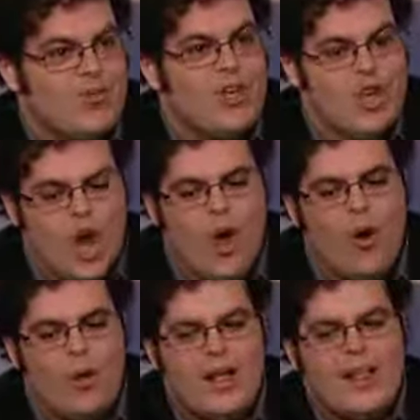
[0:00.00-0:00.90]
We
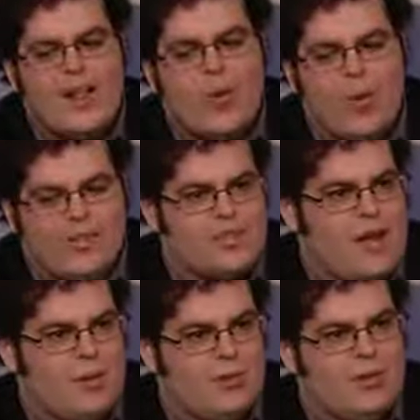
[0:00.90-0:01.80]
know what this
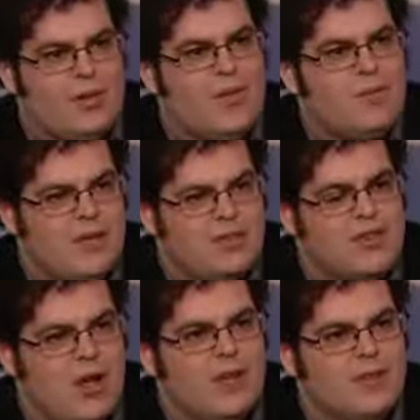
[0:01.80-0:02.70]
opportunity means
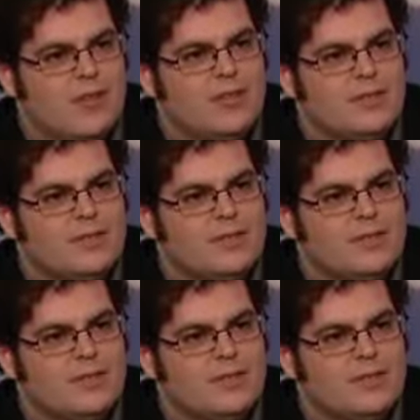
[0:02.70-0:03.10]
to all of us.